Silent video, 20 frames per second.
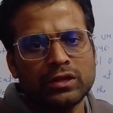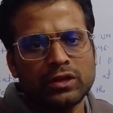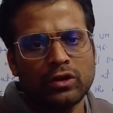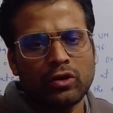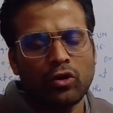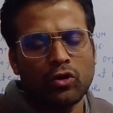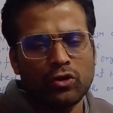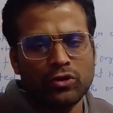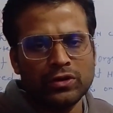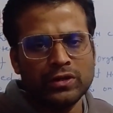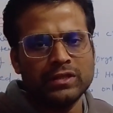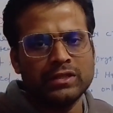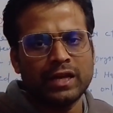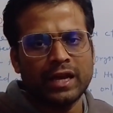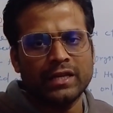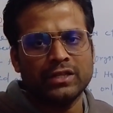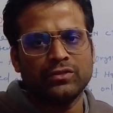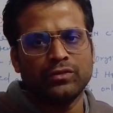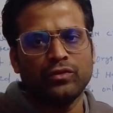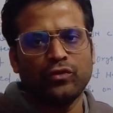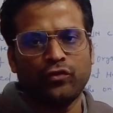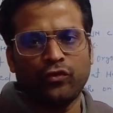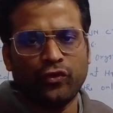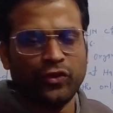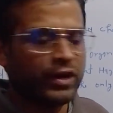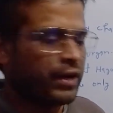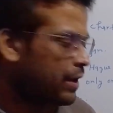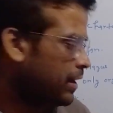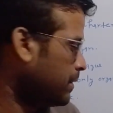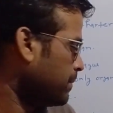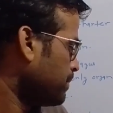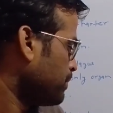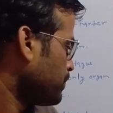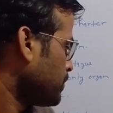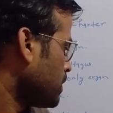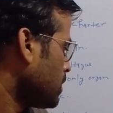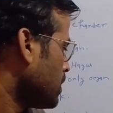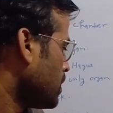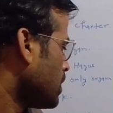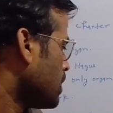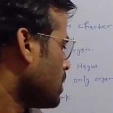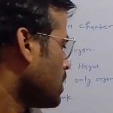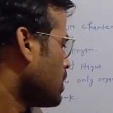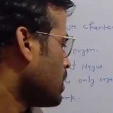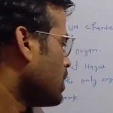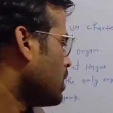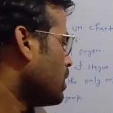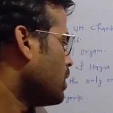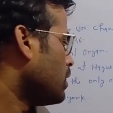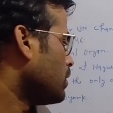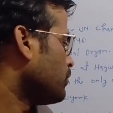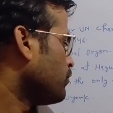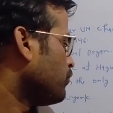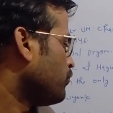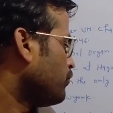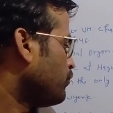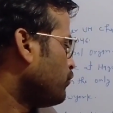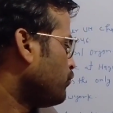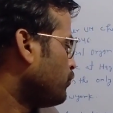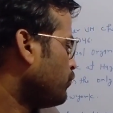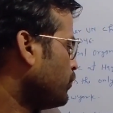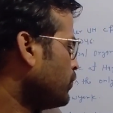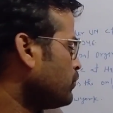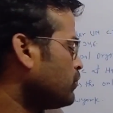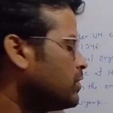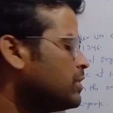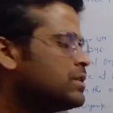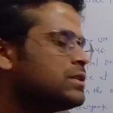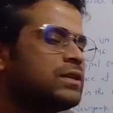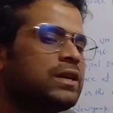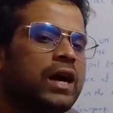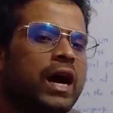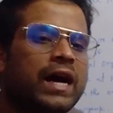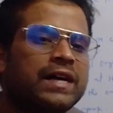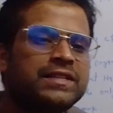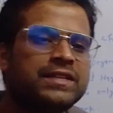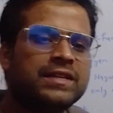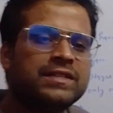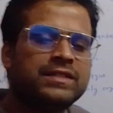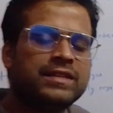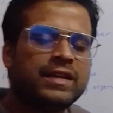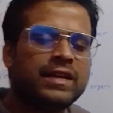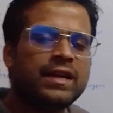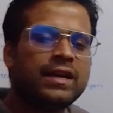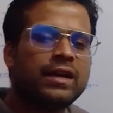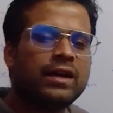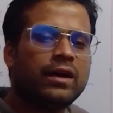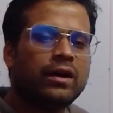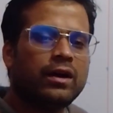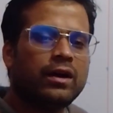colonies has been freed. uh, Fifth is ICJ,